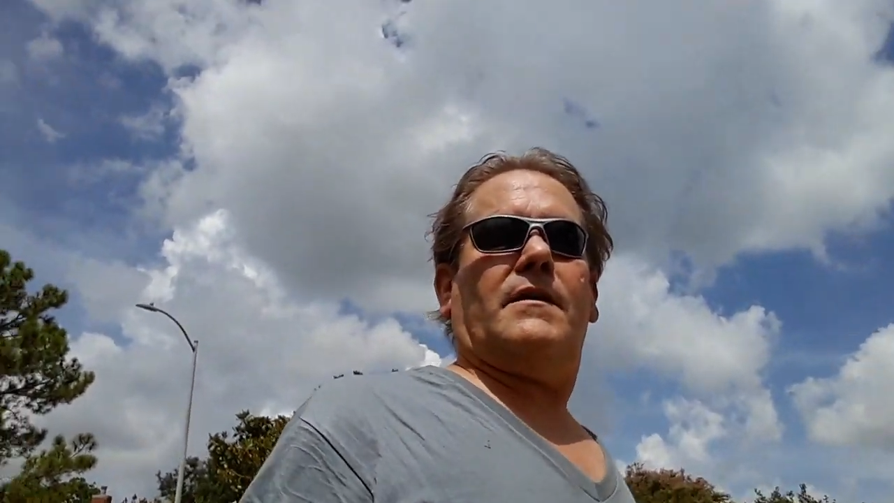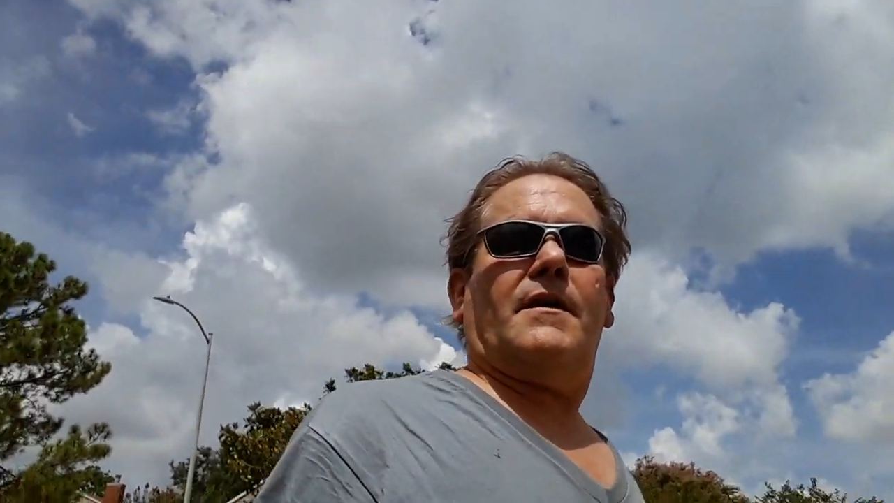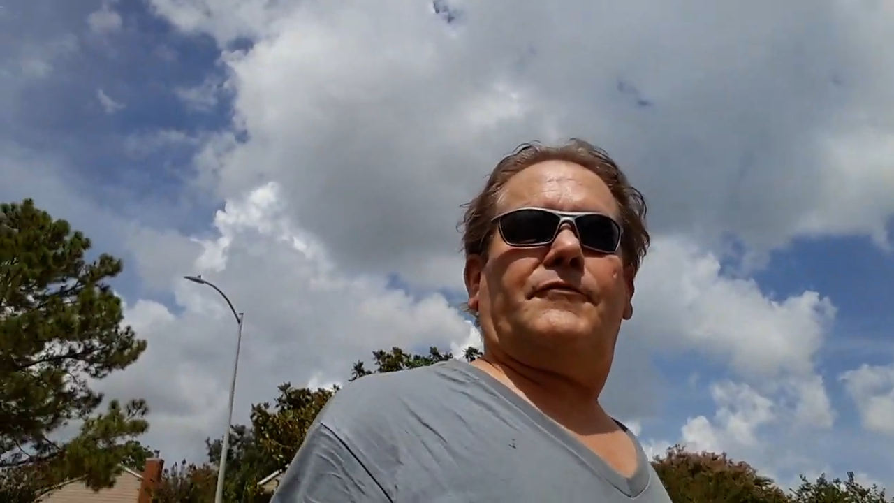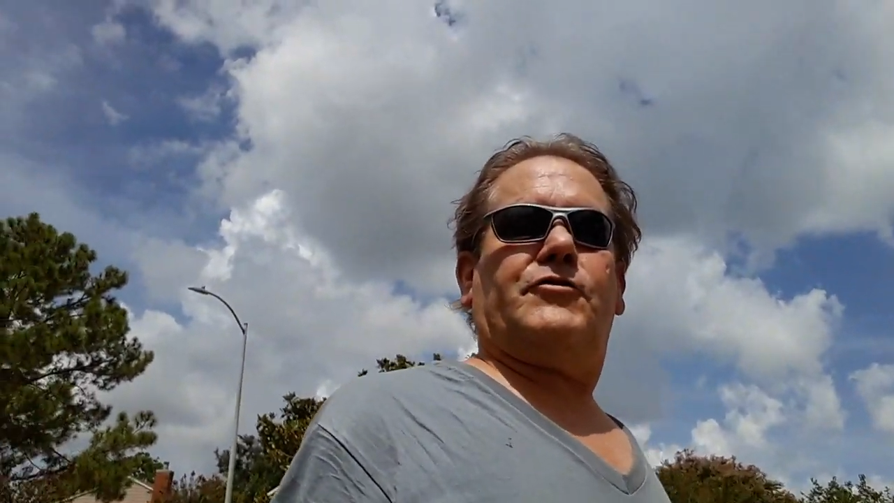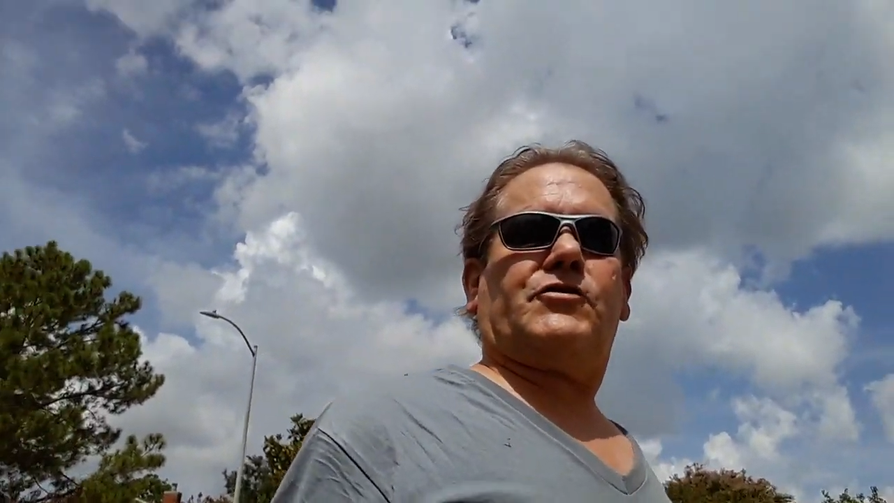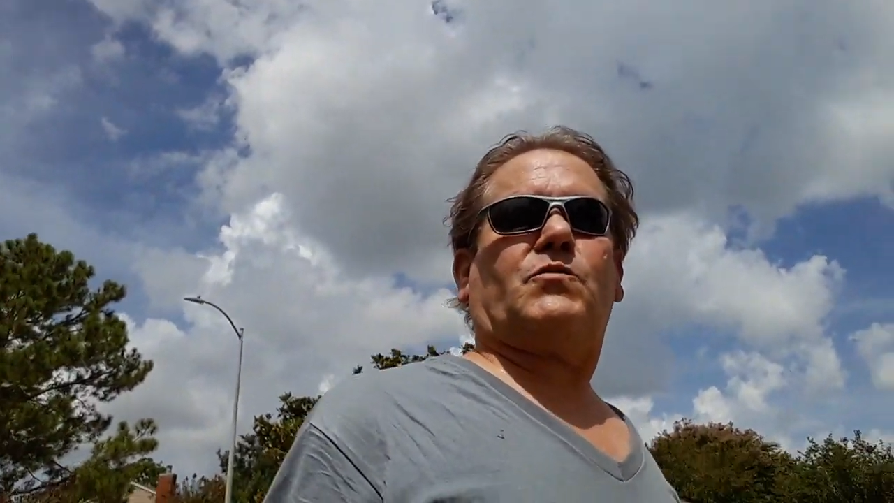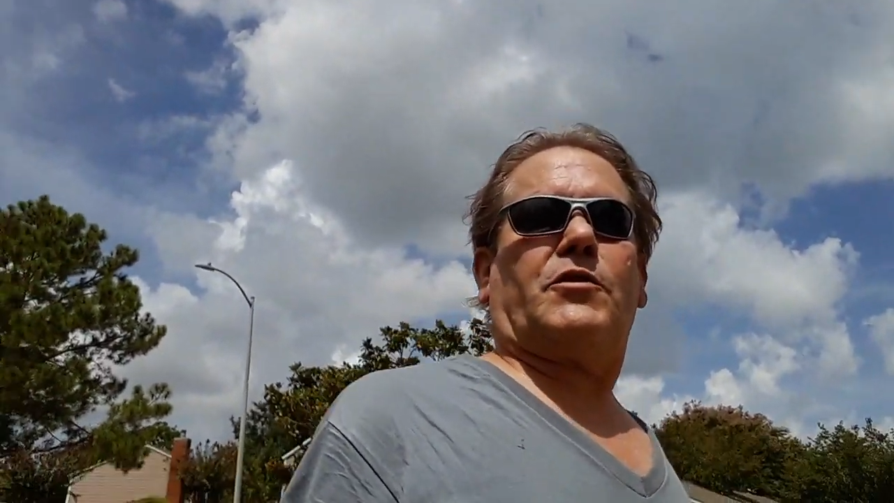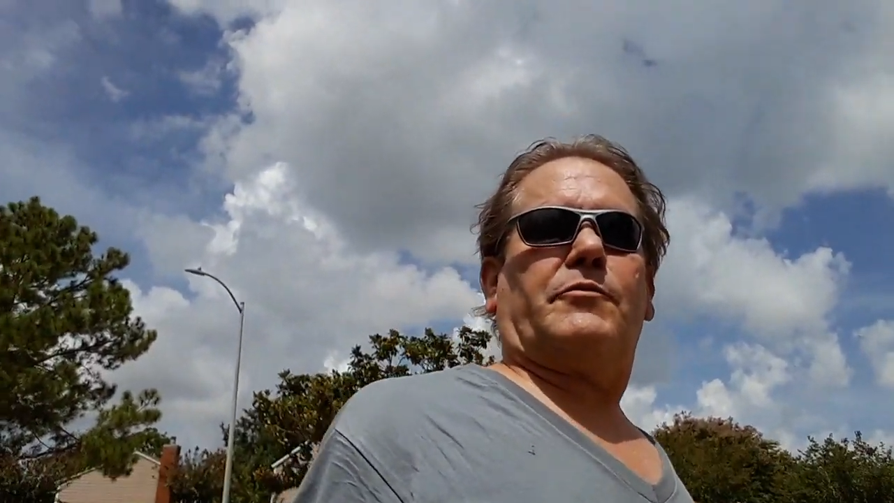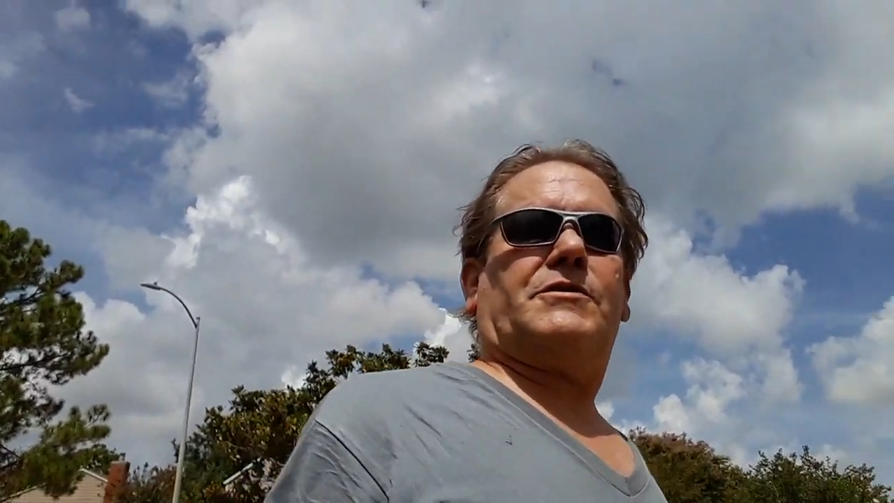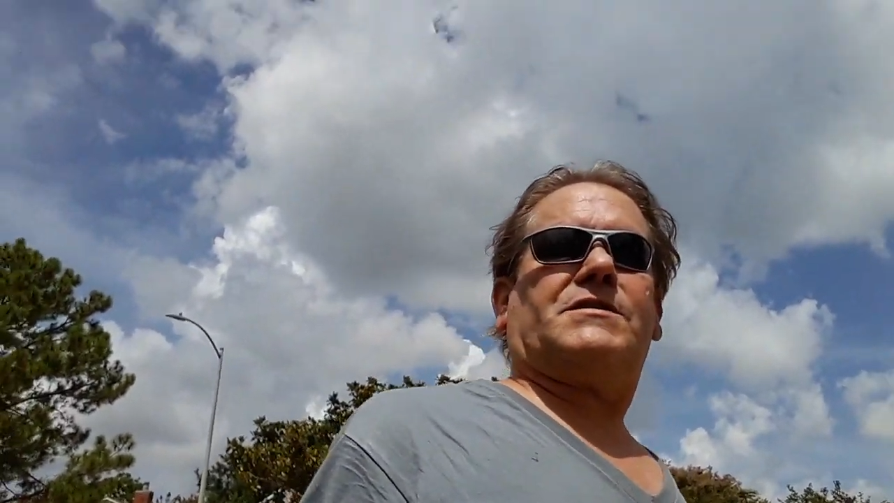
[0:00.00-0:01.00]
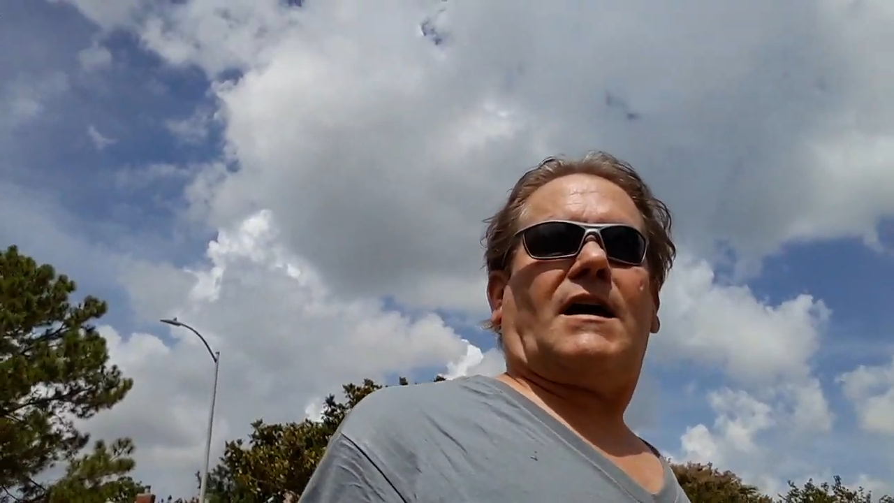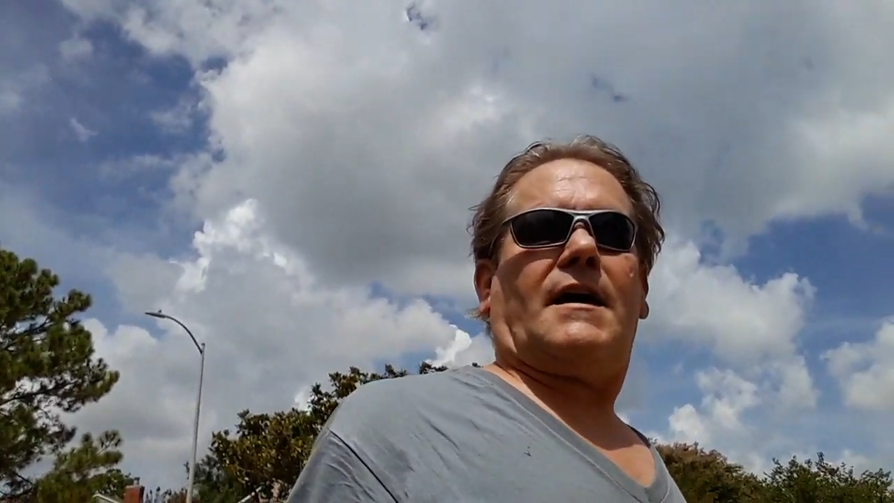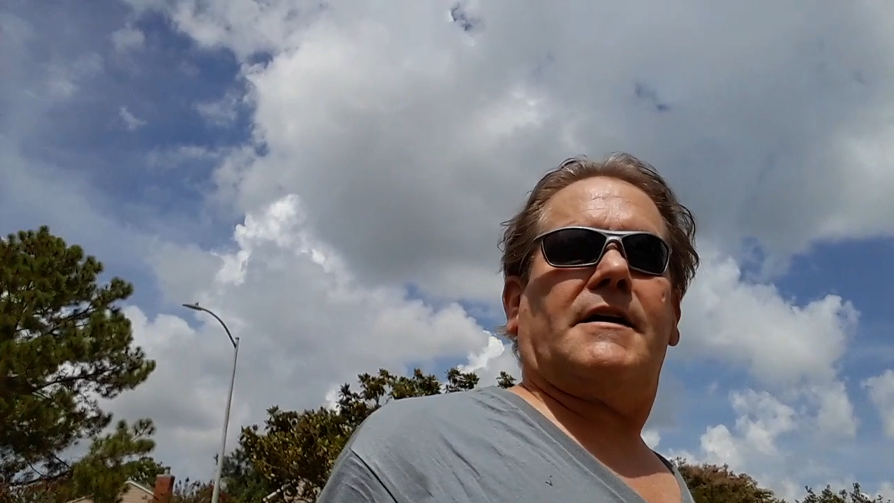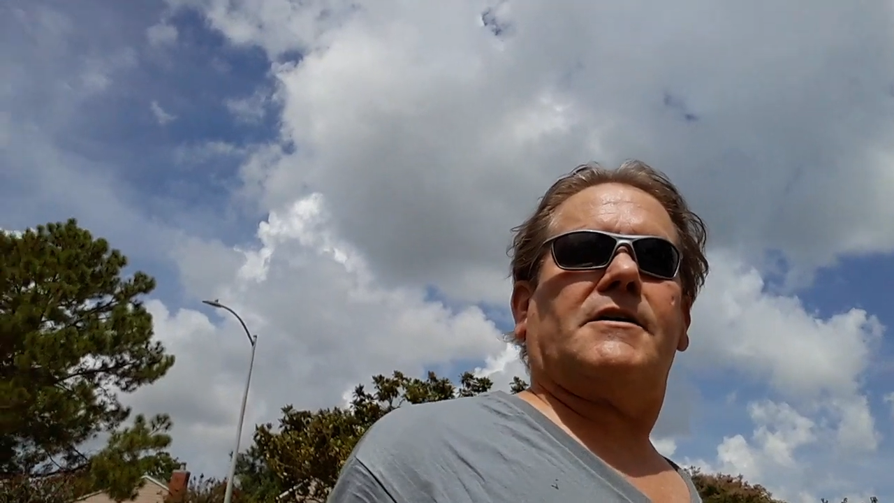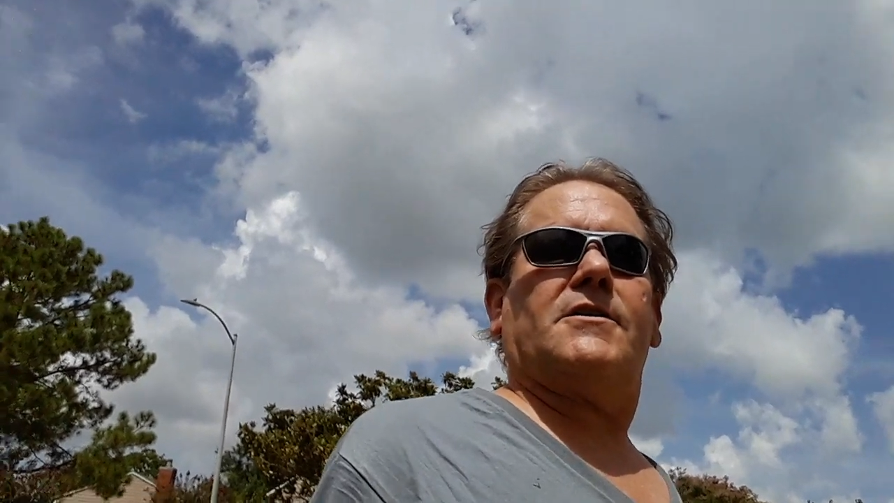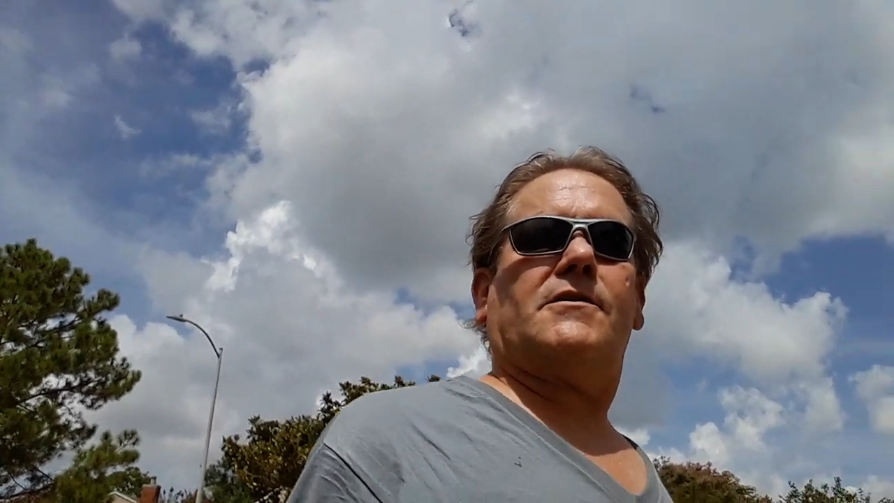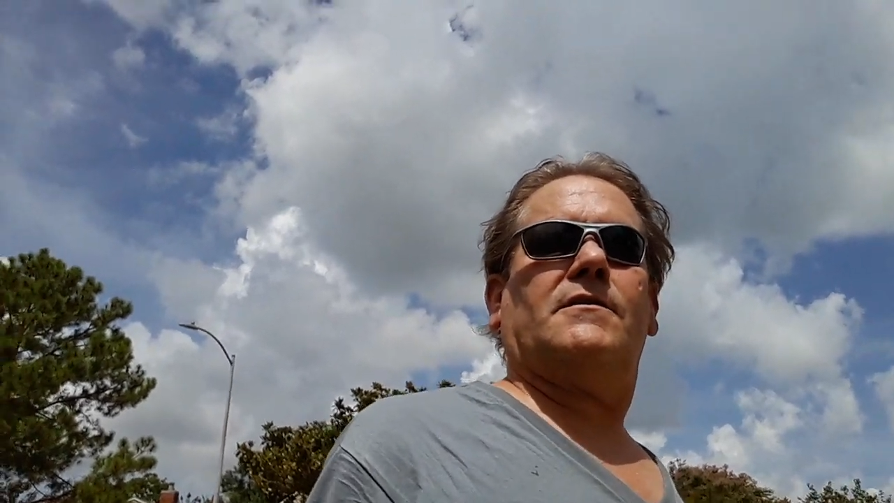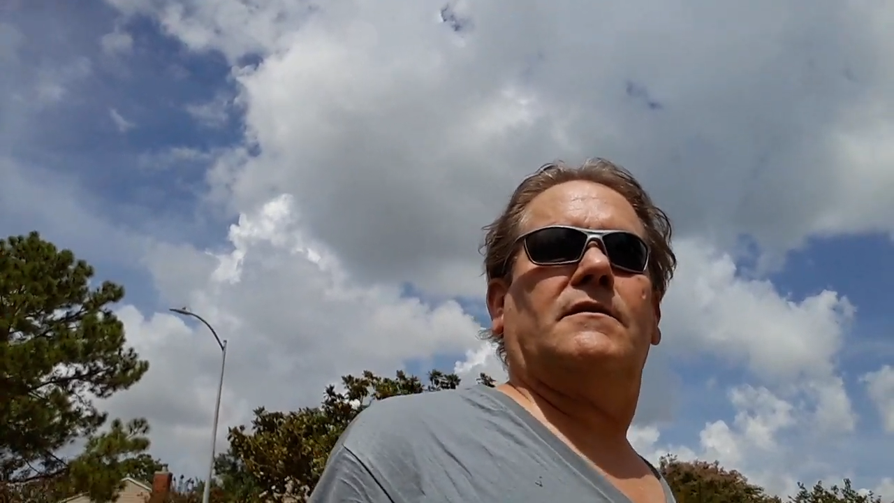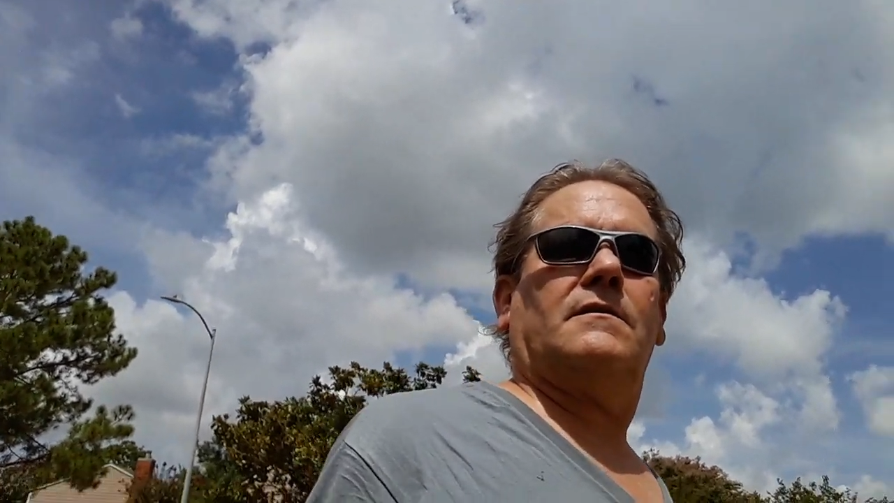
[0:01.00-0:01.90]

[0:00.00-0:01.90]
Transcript: if you just want to retire